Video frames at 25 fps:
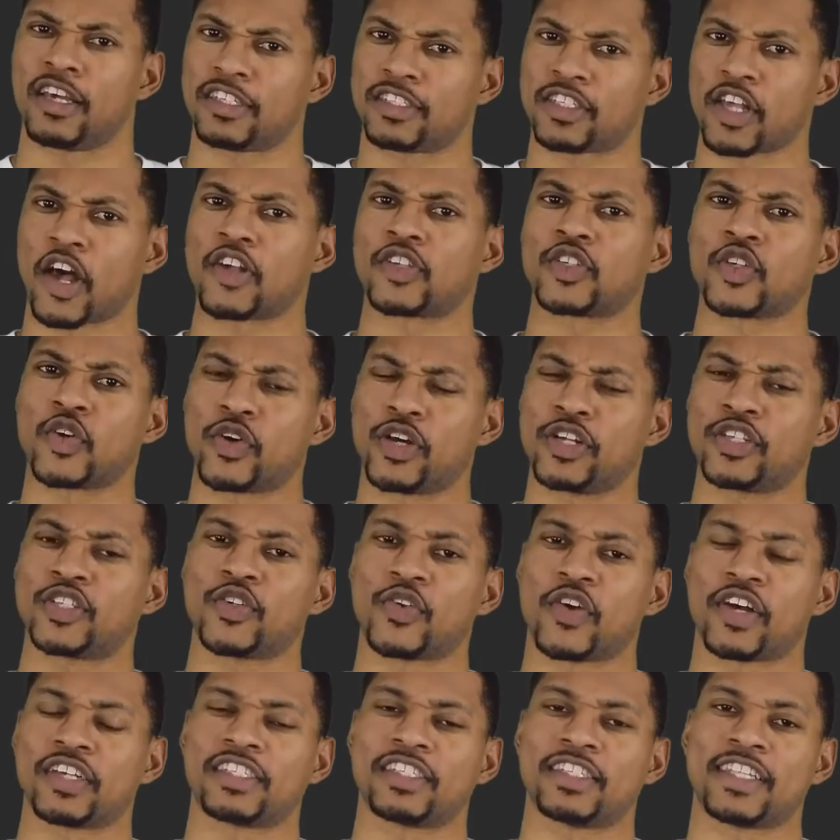It's also
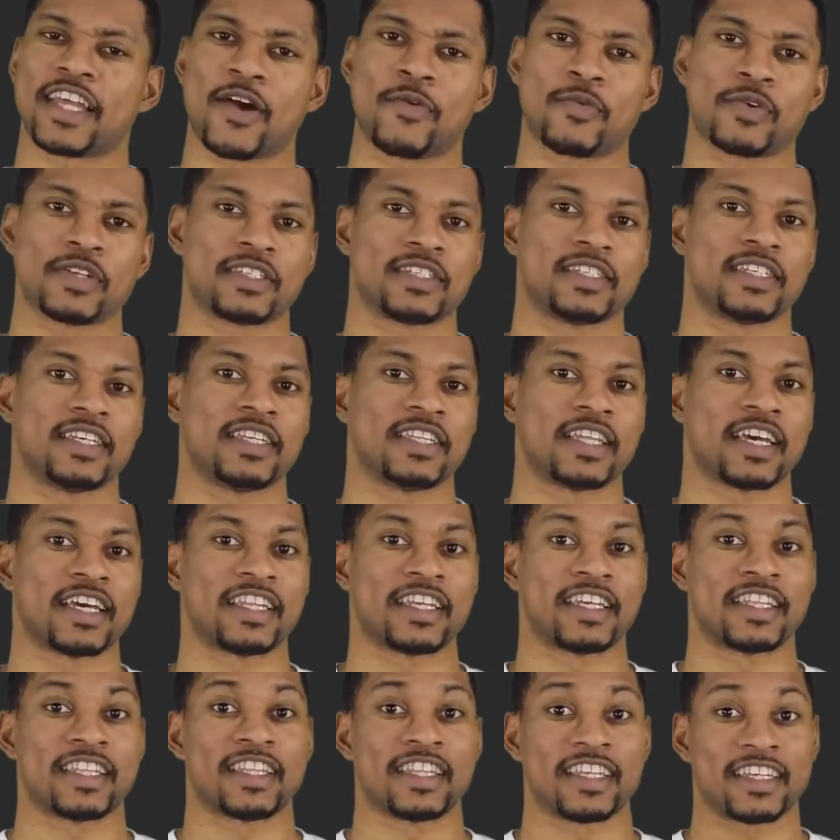interesting that we see that
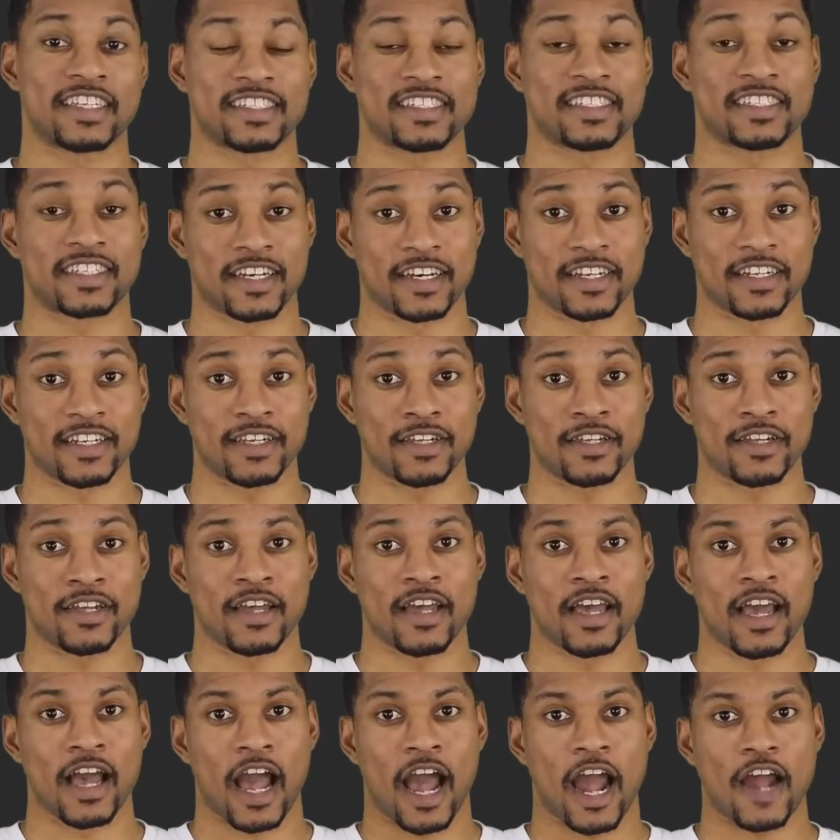in this study,
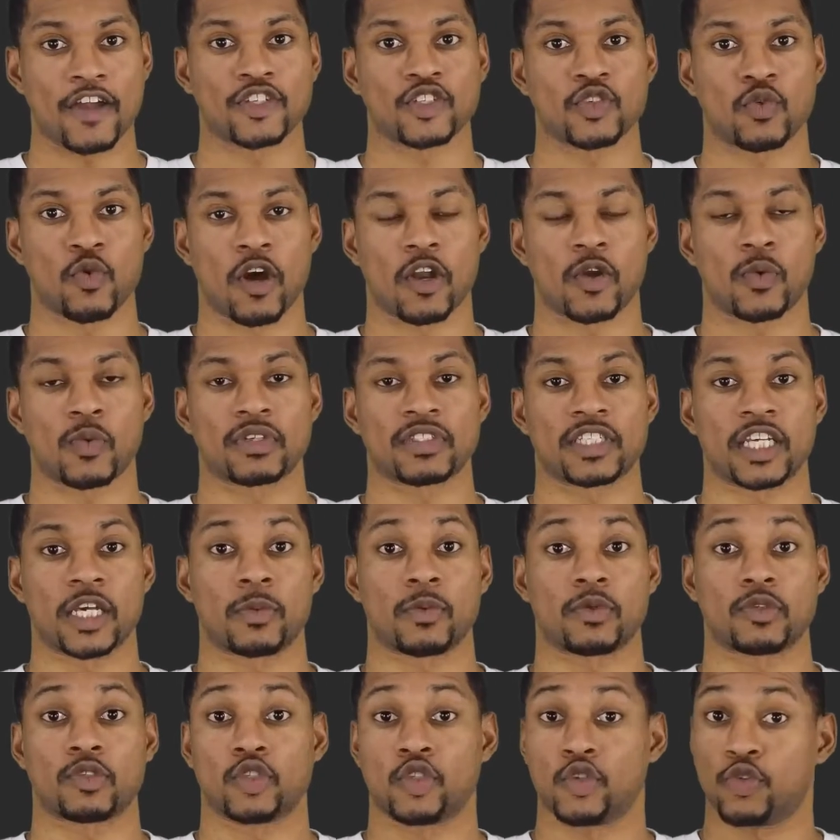hydrogen water was
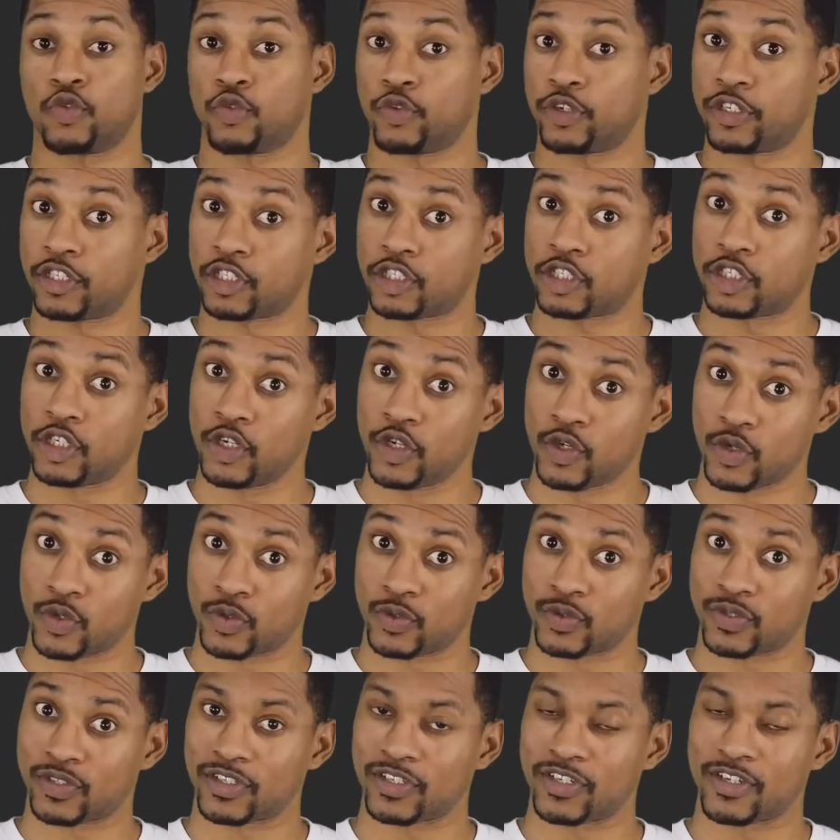able to
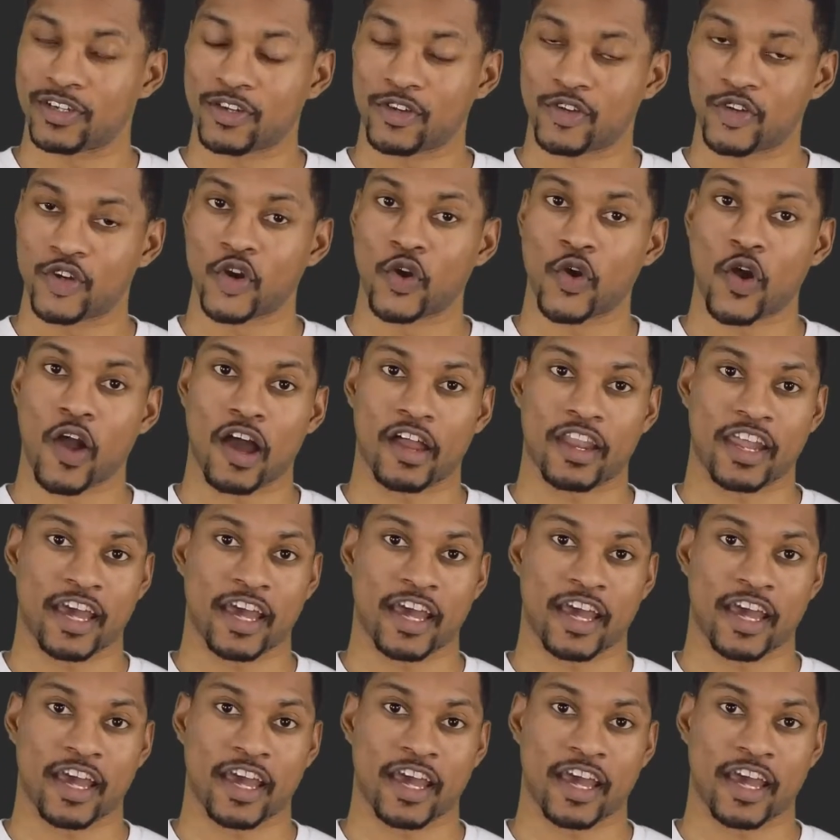reduce neuron